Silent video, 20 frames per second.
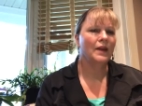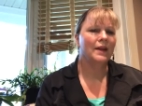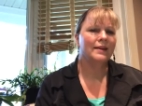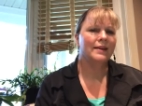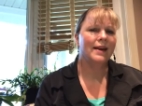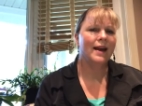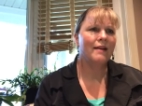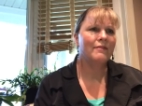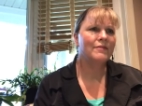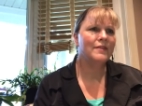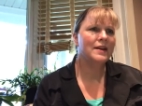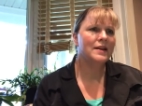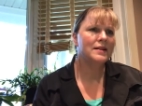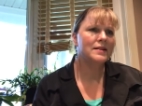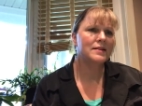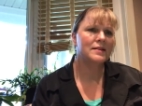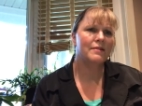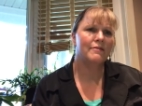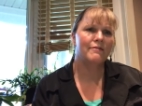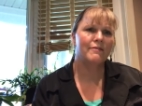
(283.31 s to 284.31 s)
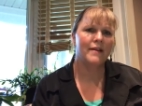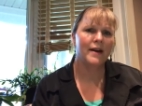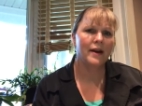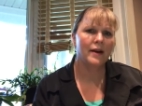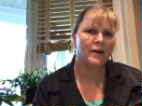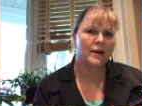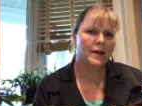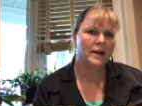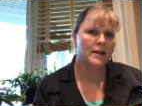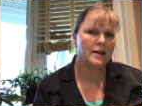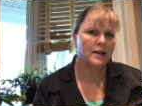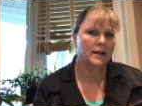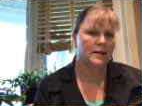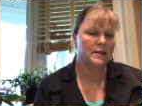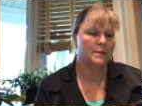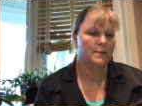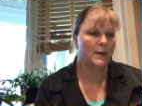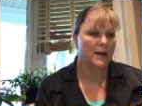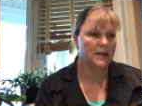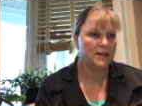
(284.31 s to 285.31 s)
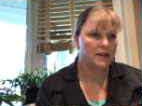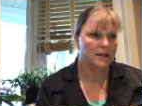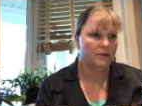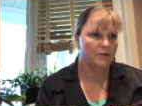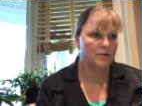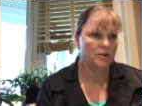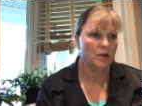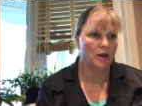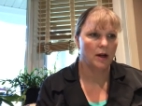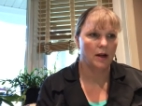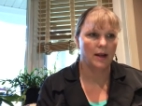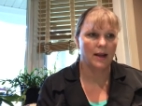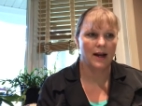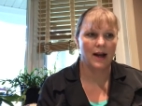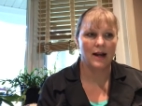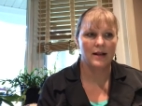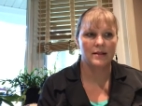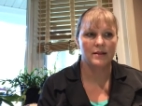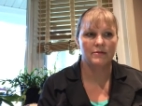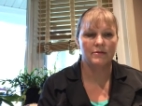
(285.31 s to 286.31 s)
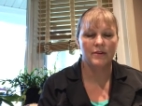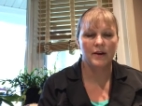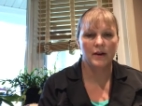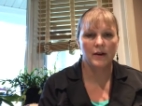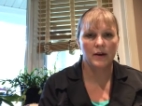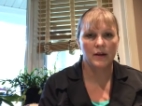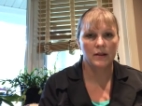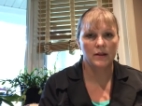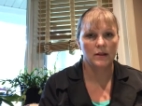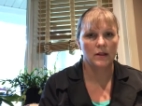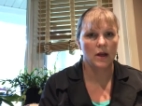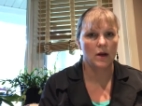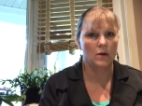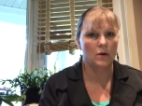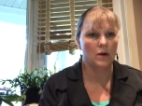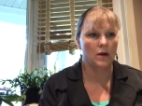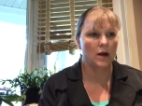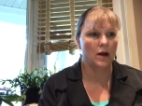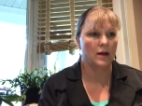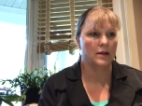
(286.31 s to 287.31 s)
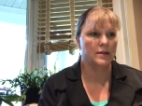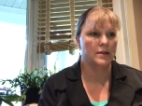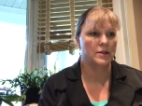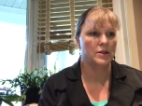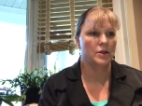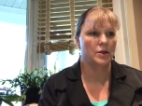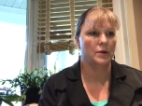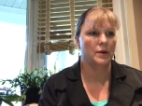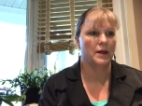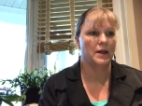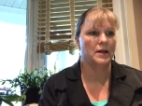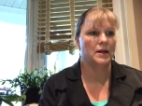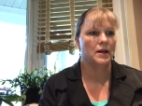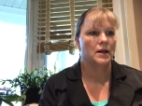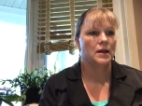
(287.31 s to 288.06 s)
Caffeine is a very inexpensive drug. It has a very low cost to it.